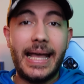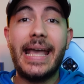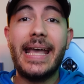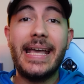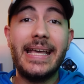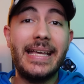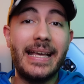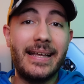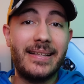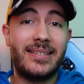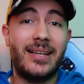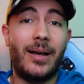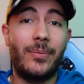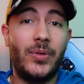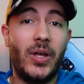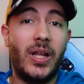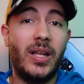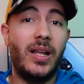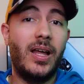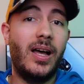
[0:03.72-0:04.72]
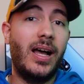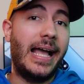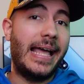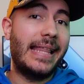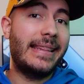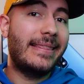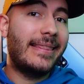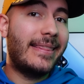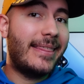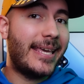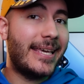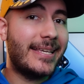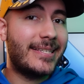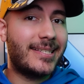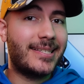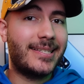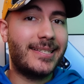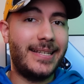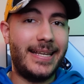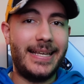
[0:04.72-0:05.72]
Hey, it's Abdullah and
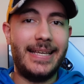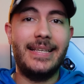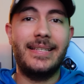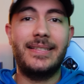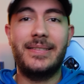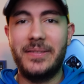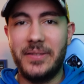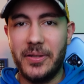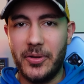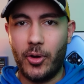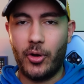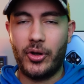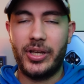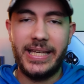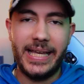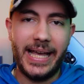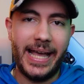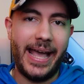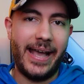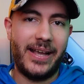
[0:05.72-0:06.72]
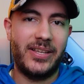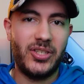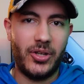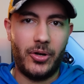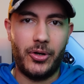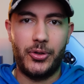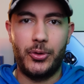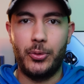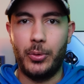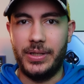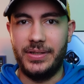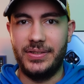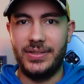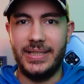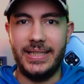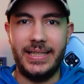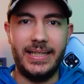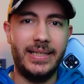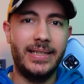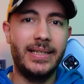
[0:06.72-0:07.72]
this is the Nokia
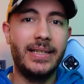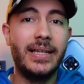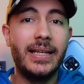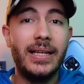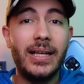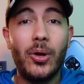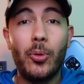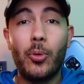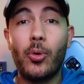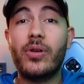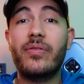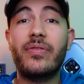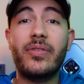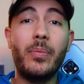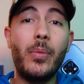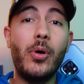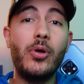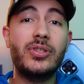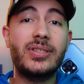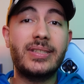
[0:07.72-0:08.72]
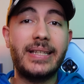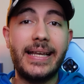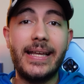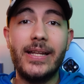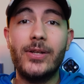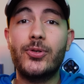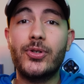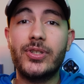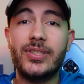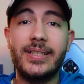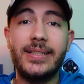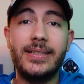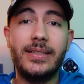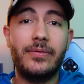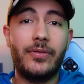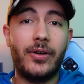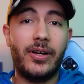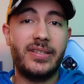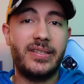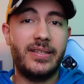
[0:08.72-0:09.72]
XR20, one of the most interesting
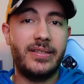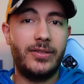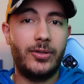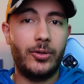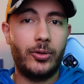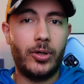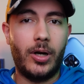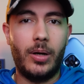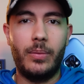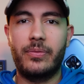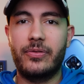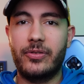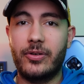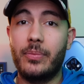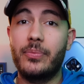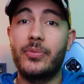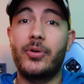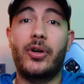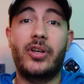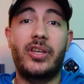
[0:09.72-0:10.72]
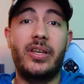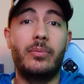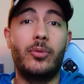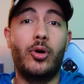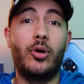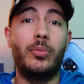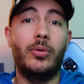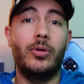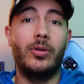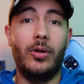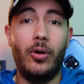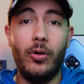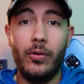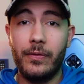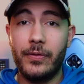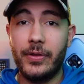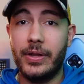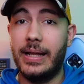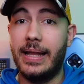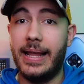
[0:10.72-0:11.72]
devices to come from Nokia Mobile
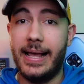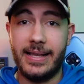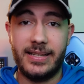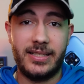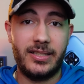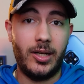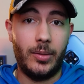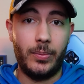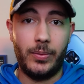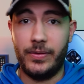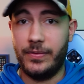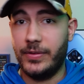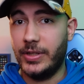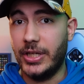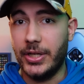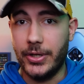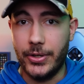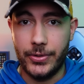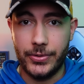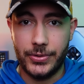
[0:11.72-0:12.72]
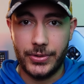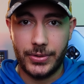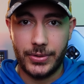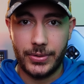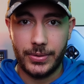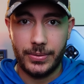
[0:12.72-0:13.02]
over the last couple of years.